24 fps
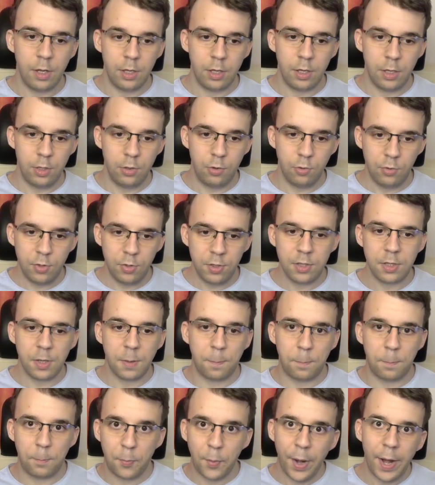using the
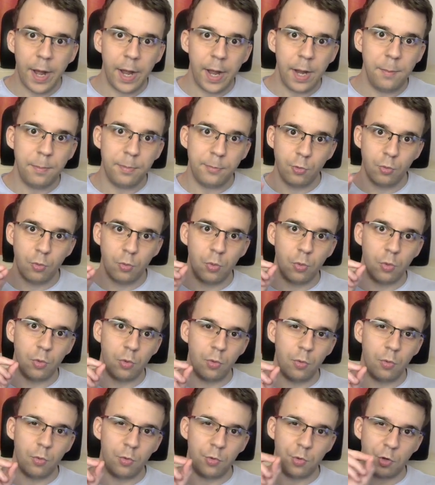pipe to
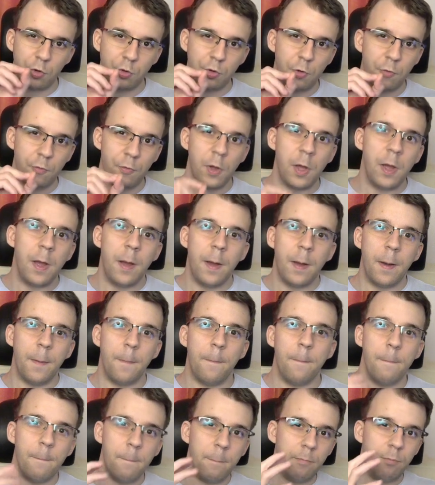sort of
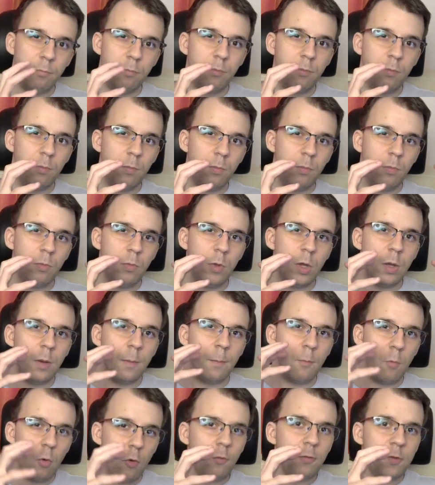
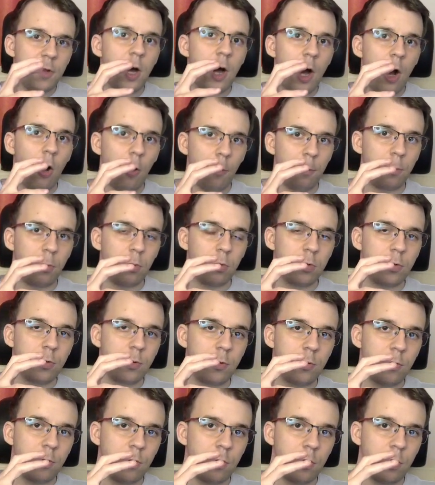move the output
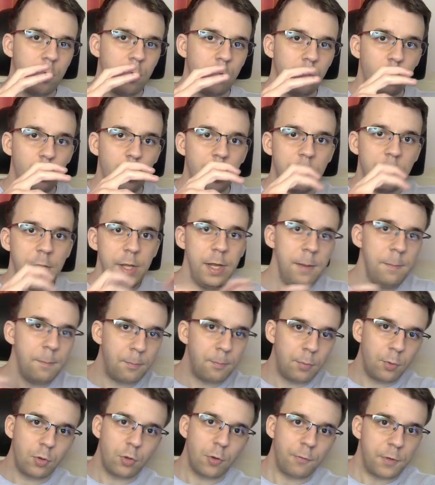to the
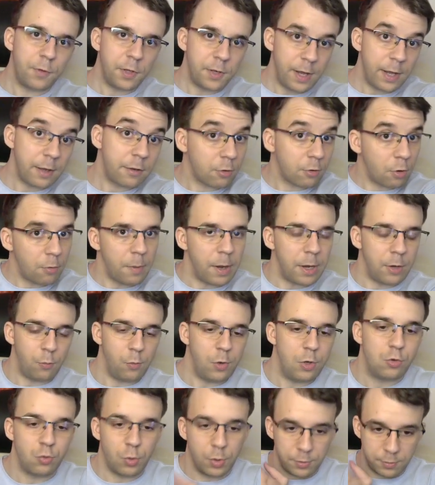input of the next command,
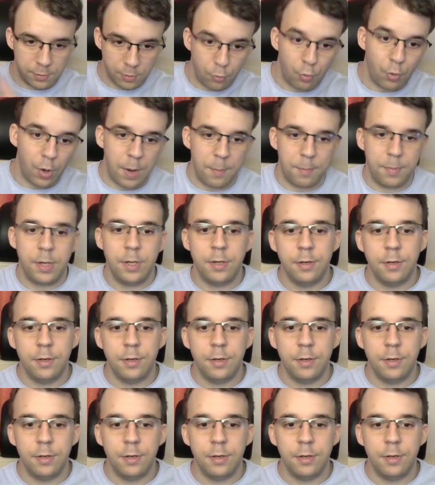which was grep in